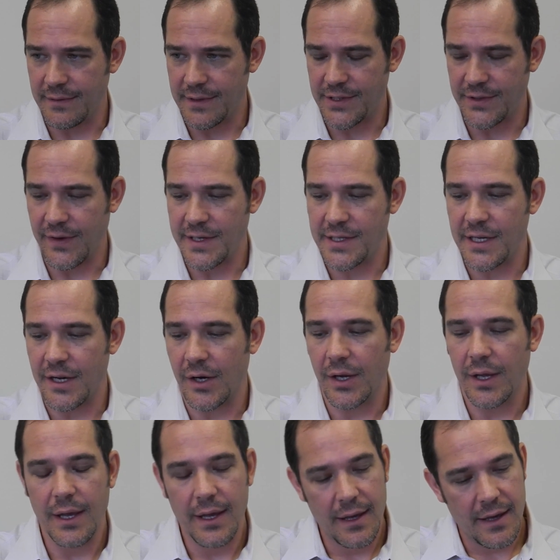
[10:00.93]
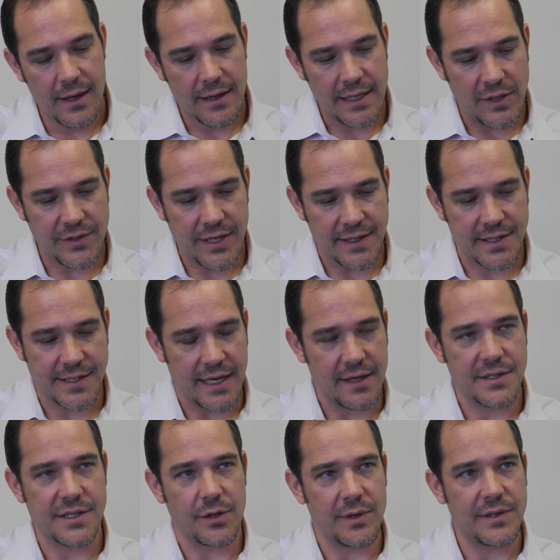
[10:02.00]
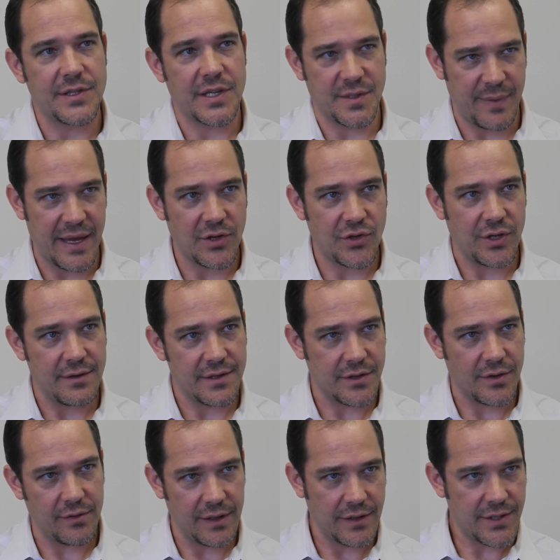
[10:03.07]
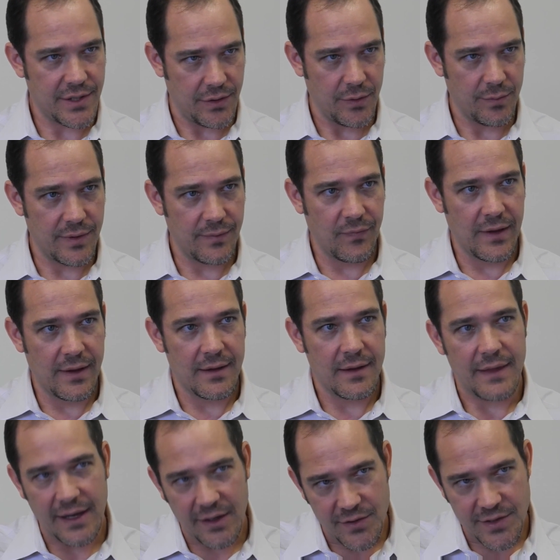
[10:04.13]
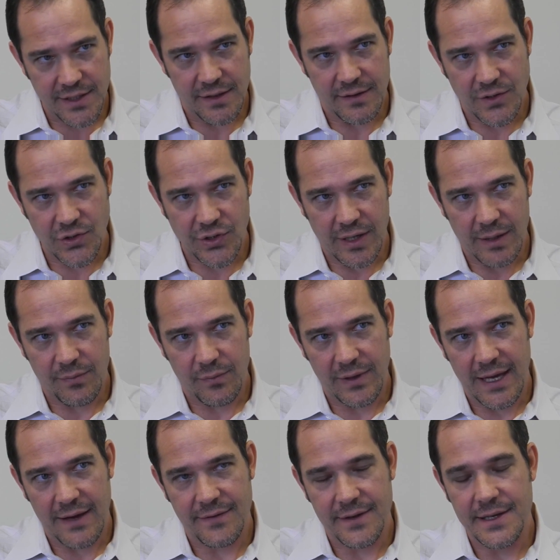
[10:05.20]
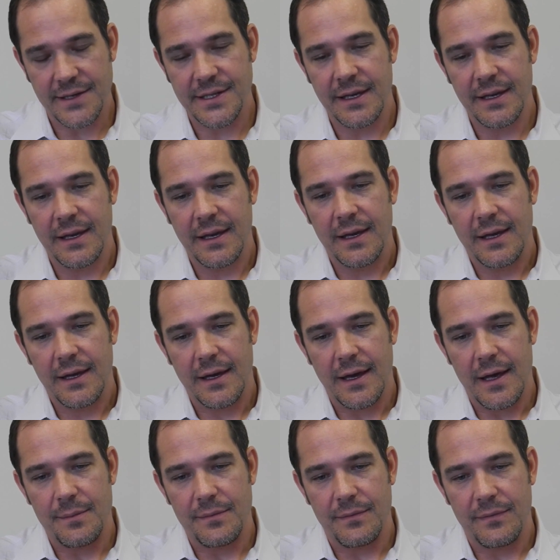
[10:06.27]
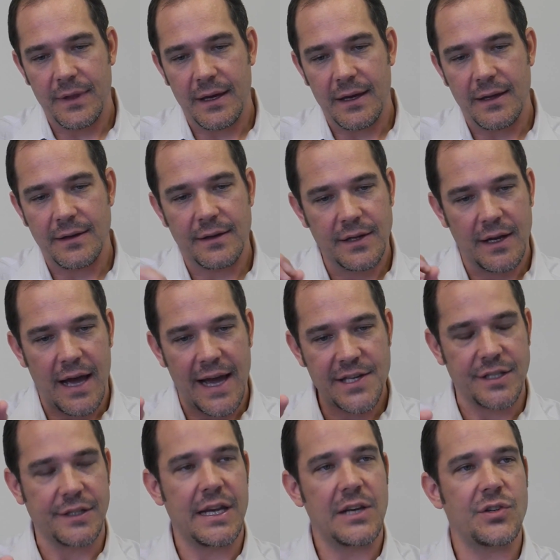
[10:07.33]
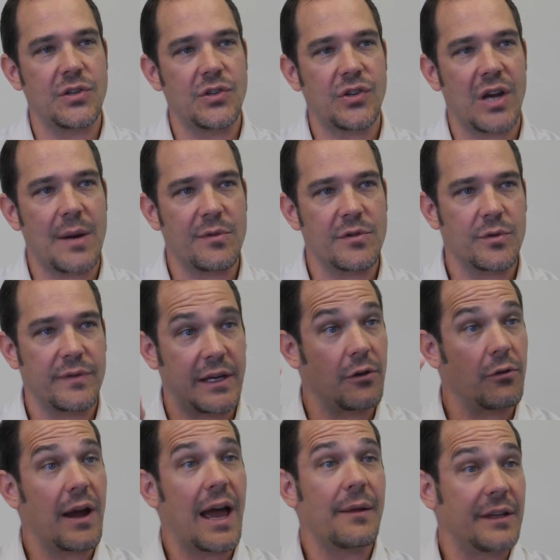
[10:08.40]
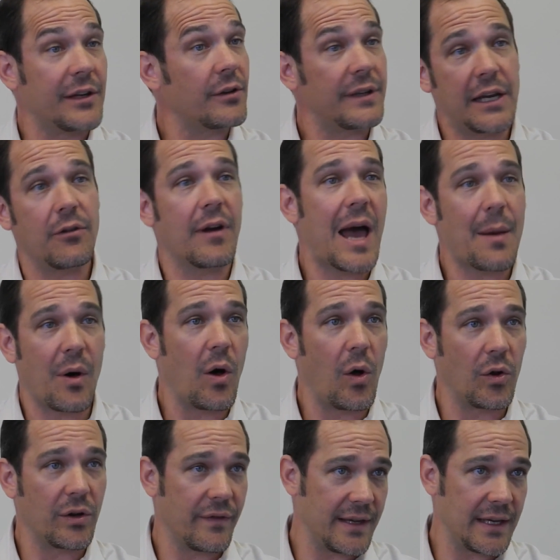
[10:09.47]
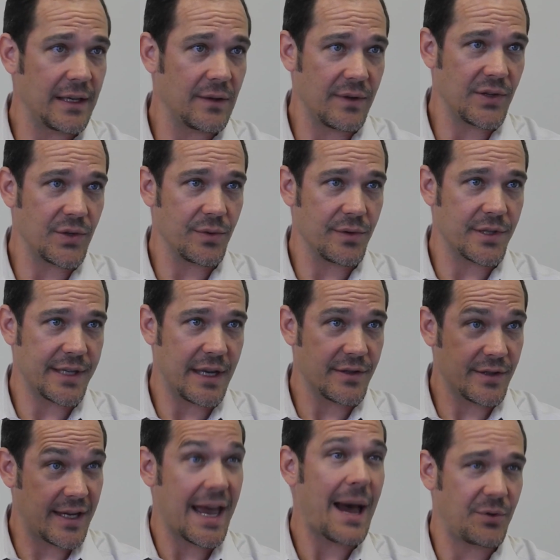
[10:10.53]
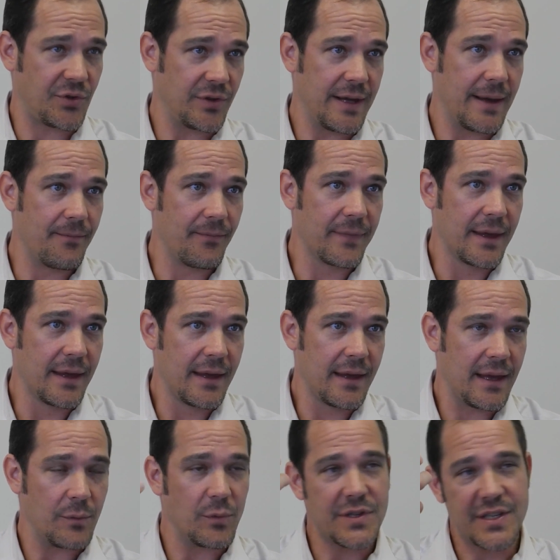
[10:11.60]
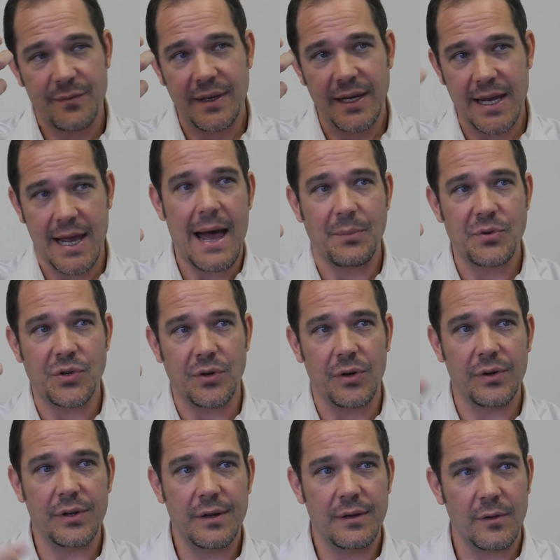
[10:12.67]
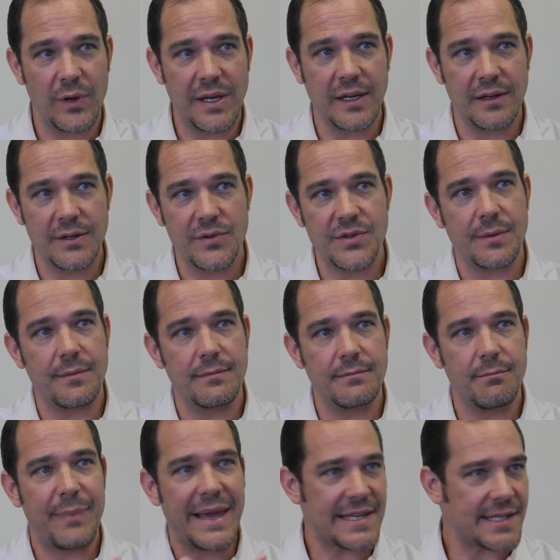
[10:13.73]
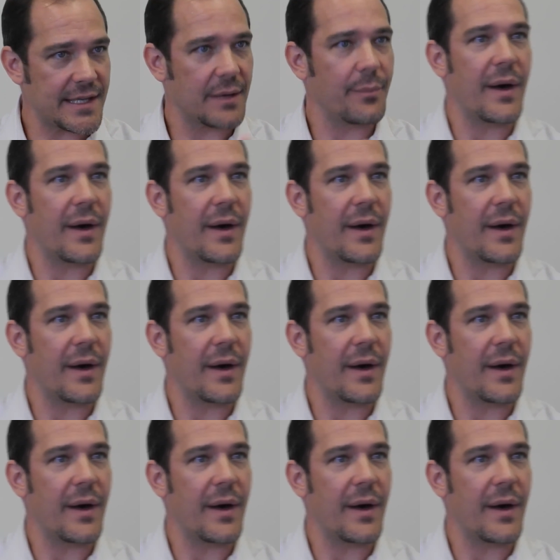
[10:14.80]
this device here, you take cells that are in suspension, so they're in a tube. That goes into the chip. We have these isolation chambers where they literally grab hold of the individual cells and capture them. And once they've been captured, we can do some basic